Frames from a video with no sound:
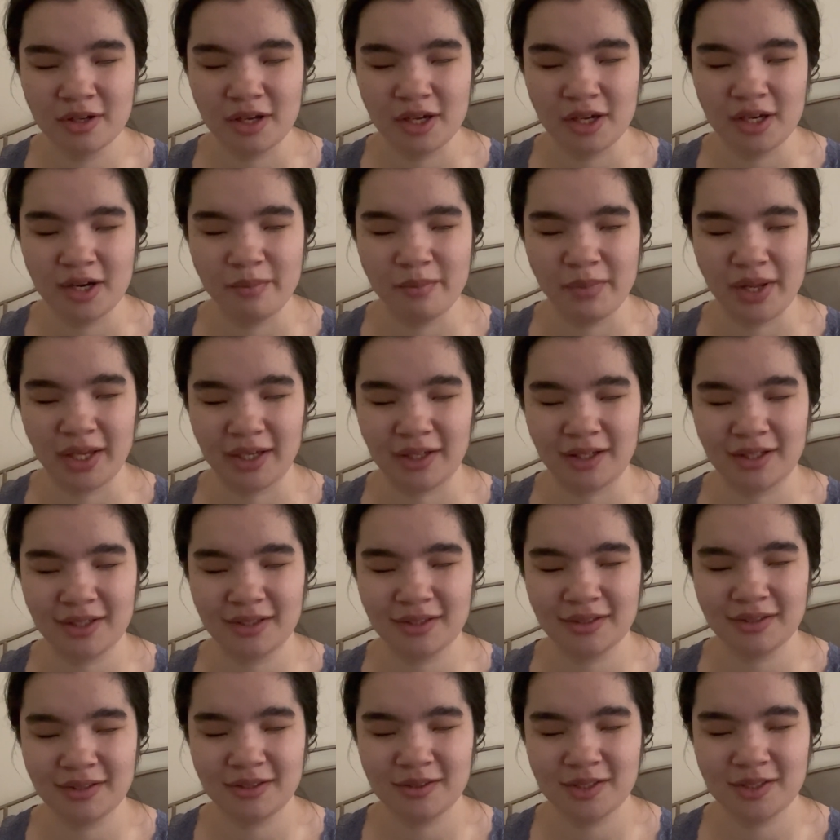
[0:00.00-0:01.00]
And I'm like,
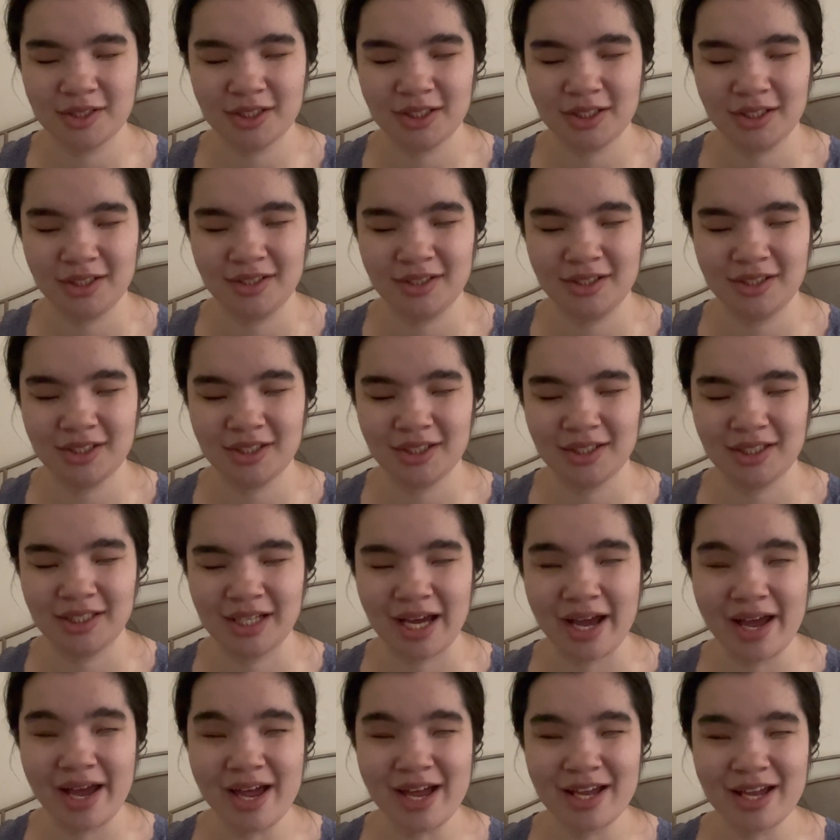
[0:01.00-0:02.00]
she
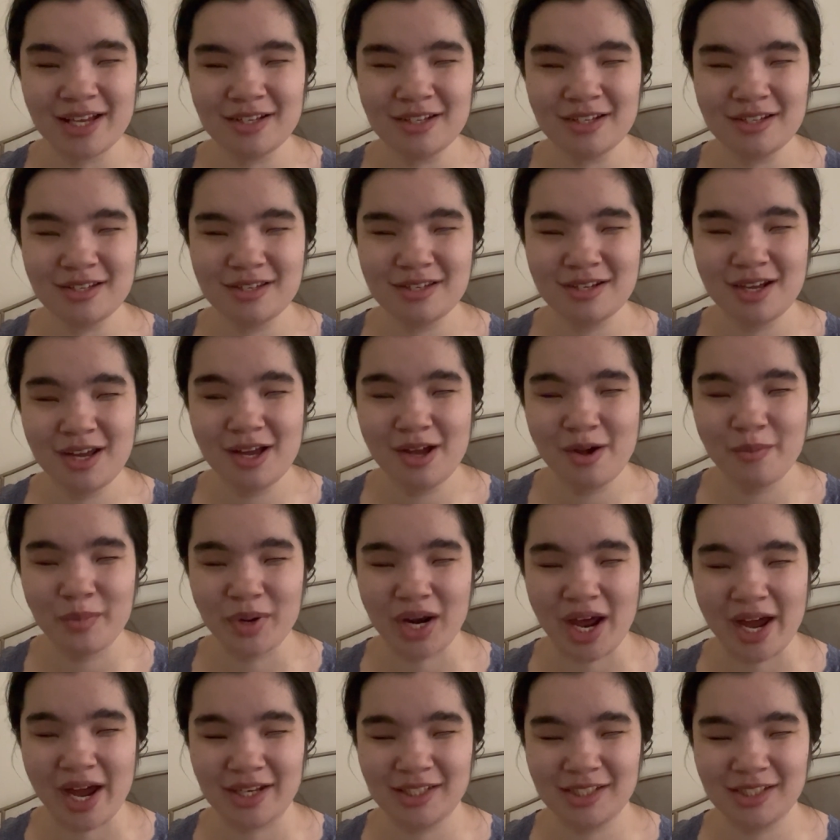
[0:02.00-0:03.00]
does, but
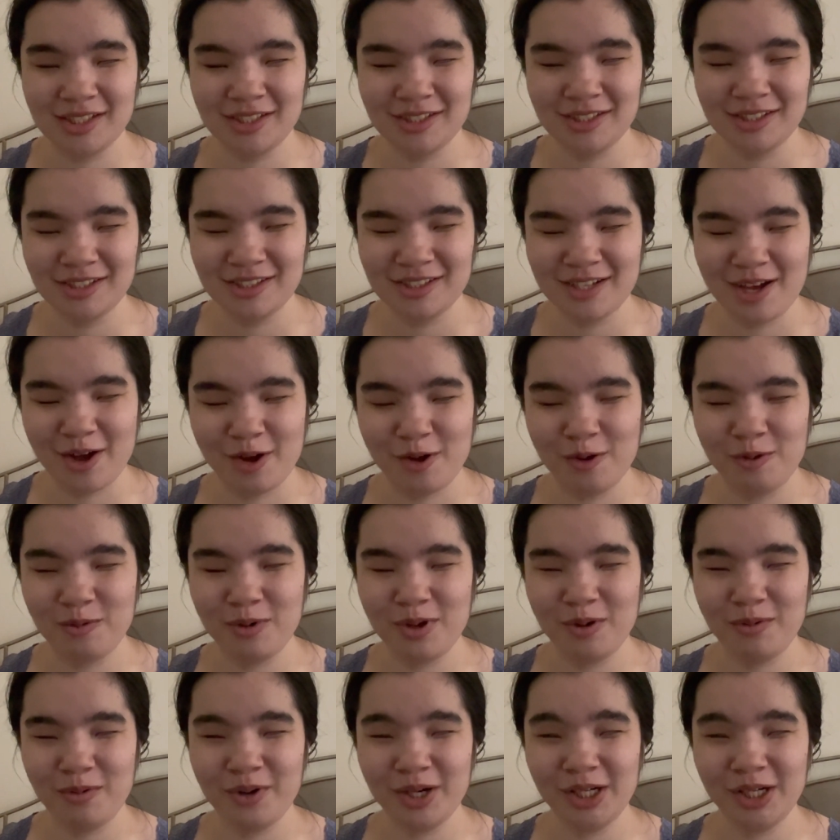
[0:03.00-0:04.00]
I didn't know
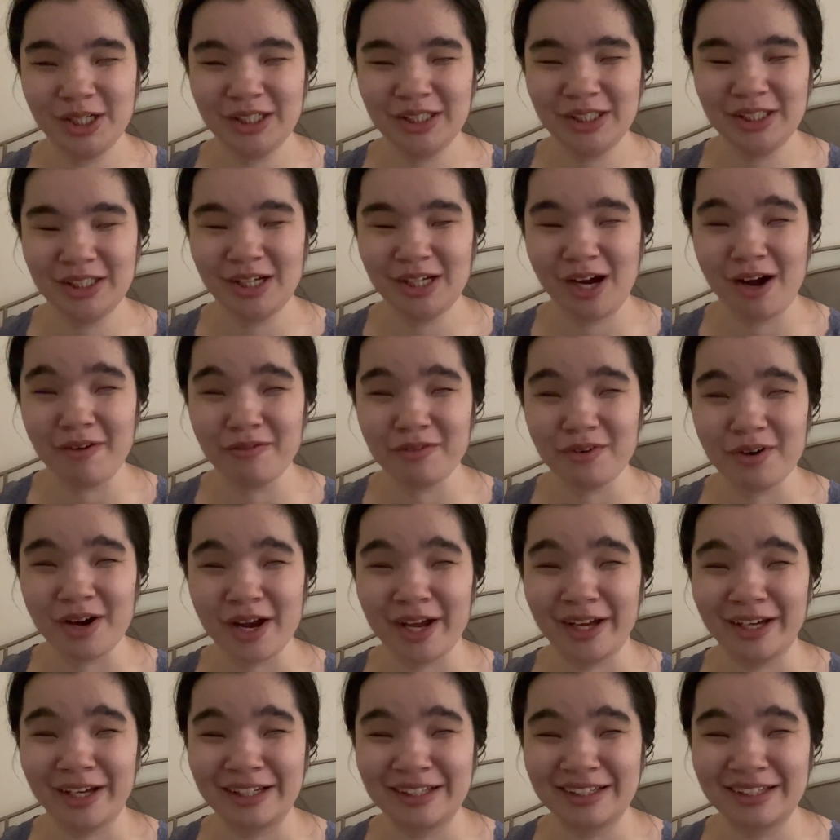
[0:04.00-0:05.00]
we were
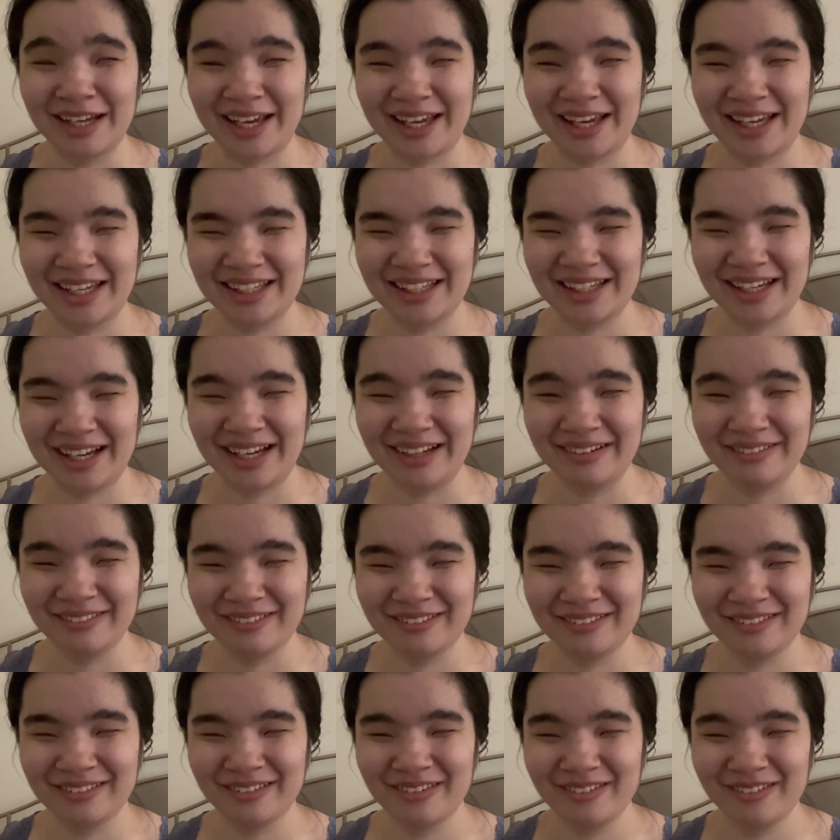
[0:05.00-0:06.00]
offering. Like, I
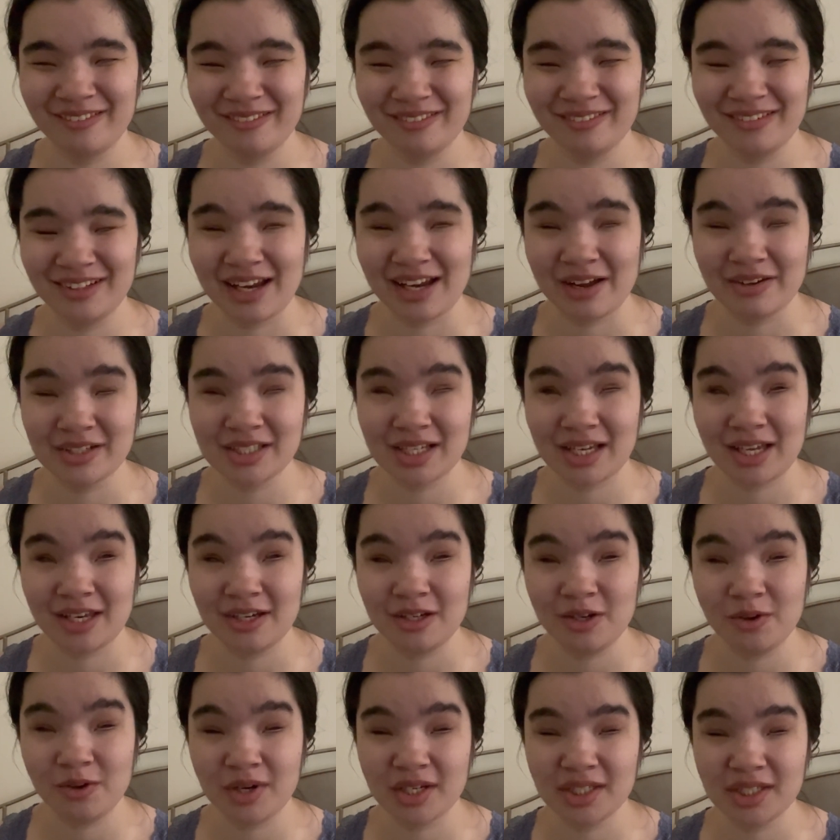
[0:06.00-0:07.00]
was like,
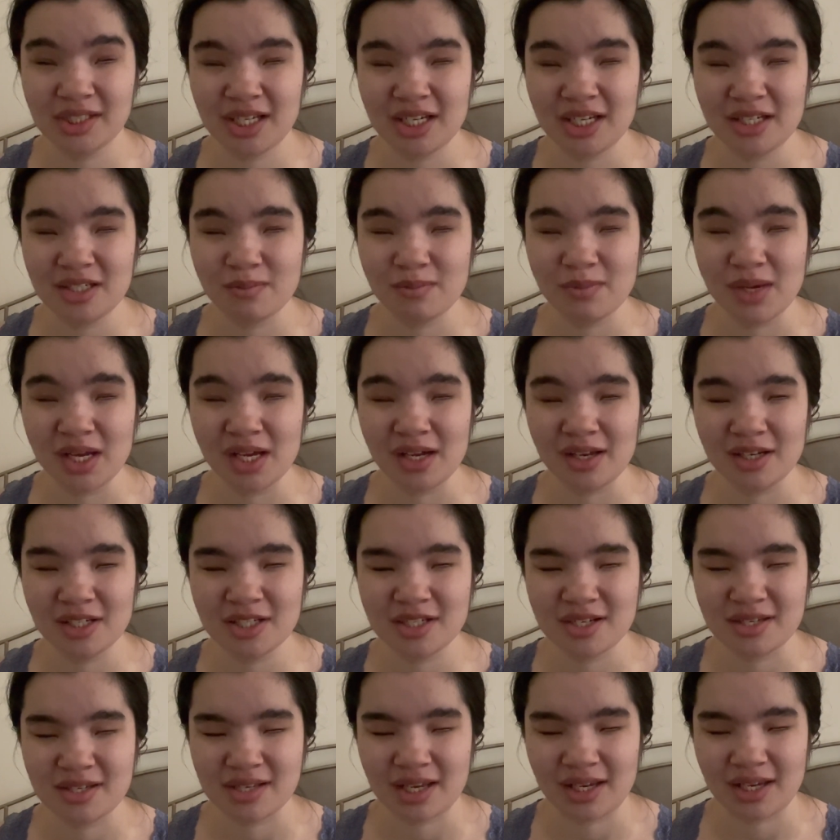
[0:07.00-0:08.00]
you can teach me? And
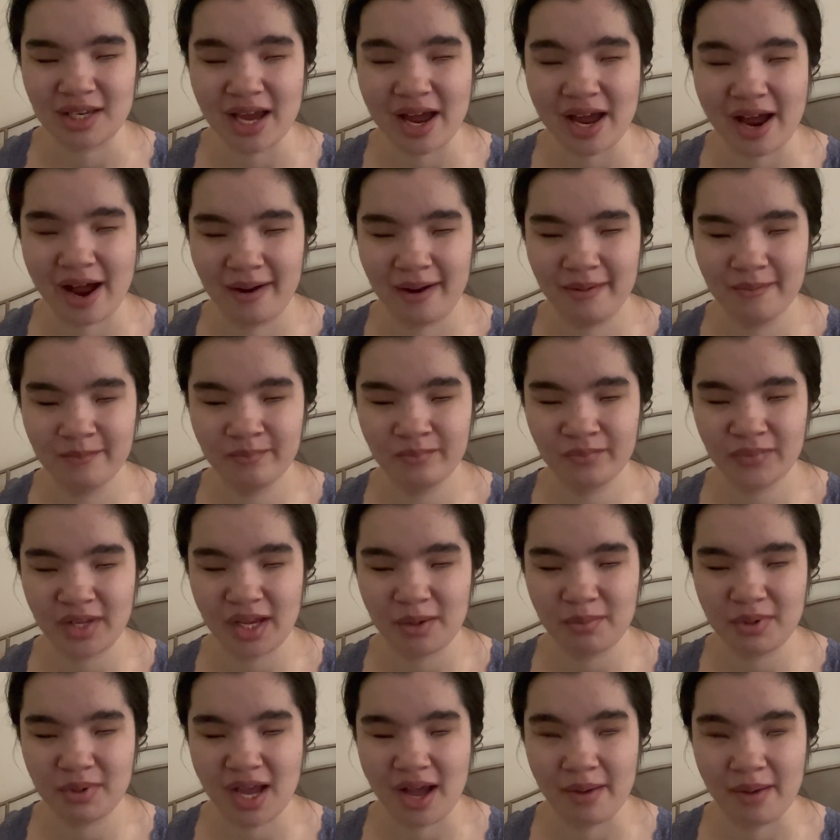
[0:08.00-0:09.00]
she's like, yeah,
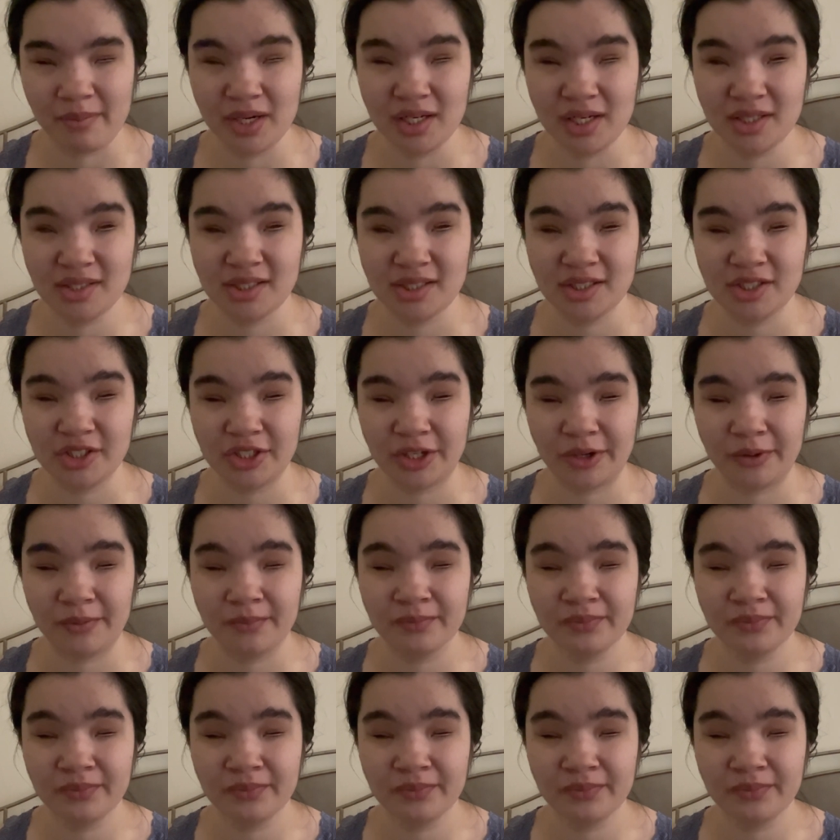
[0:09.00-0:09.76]
I'd be happy to teach you.